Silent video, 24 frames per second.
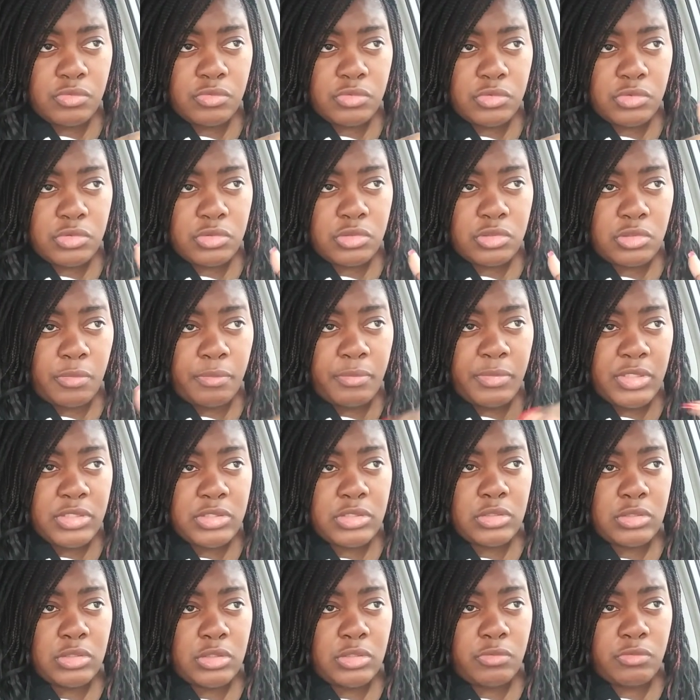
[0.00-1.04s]

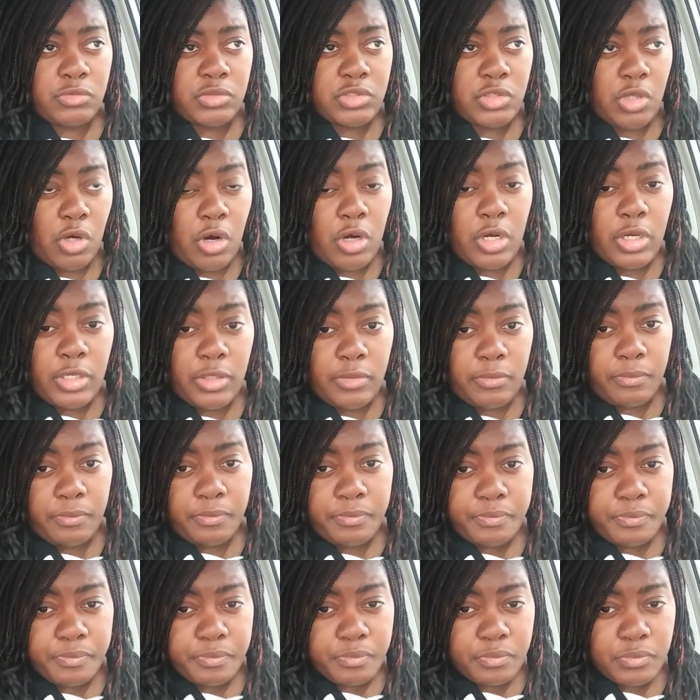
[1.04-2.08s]
retarded.
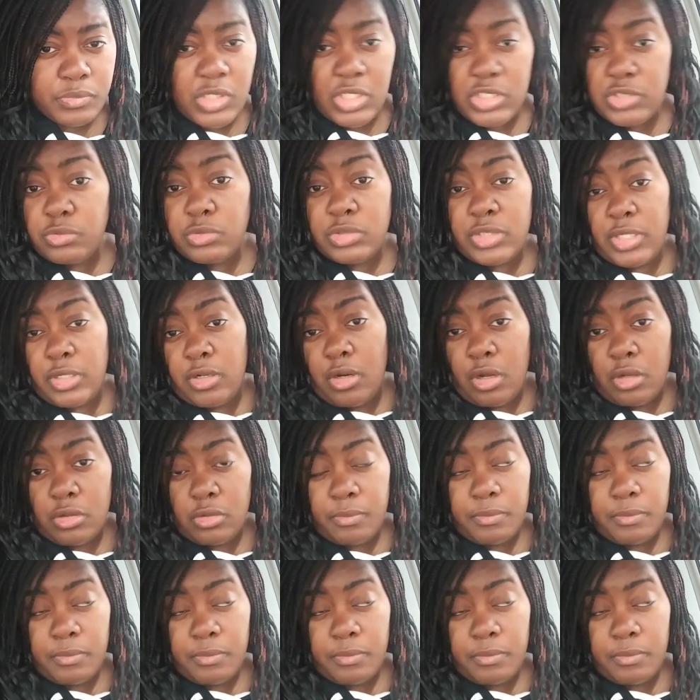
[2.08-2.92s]
That's what they call them.